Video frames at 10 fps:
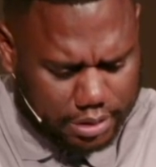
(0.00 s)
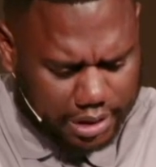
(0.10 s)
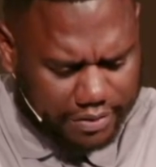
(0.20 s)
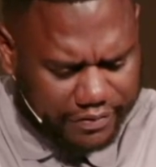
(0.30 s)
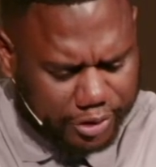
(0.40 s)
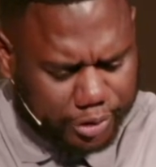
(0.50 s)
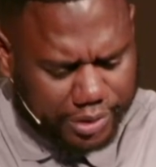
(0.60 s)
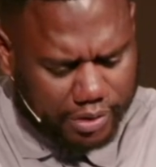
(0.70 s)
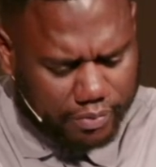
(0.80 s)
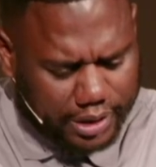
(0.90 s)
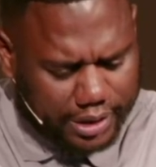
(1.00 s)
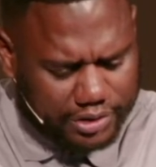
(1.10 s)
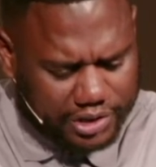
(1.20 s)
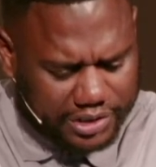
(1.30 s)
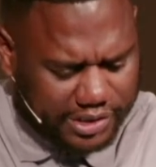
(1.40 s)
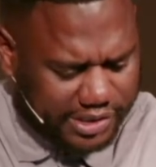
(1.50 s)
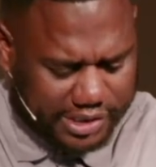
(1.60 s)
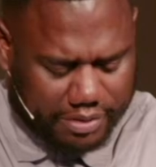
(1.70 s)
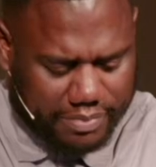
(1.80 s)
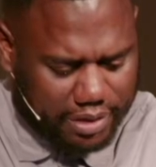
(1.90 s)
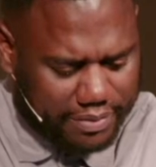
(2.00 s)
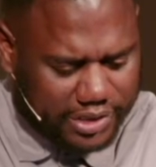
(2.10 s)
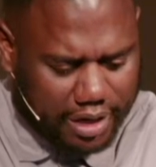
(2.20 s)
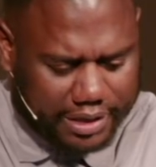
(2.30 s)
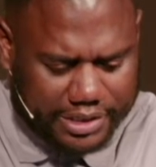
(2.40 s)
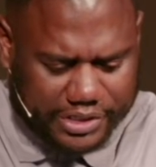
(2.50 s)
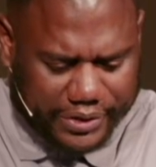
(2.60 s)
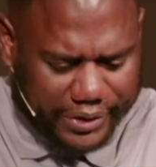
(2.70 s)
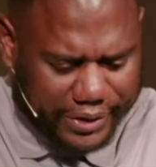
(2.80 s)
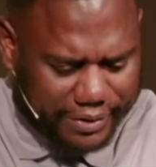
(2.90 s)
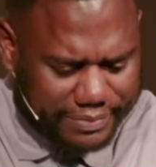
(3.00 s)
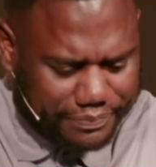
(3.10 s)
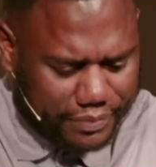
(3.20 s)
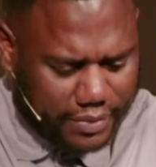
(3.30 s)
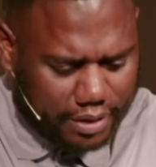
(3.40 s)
And in verse 21, Jesus is in the middle of talking to her, and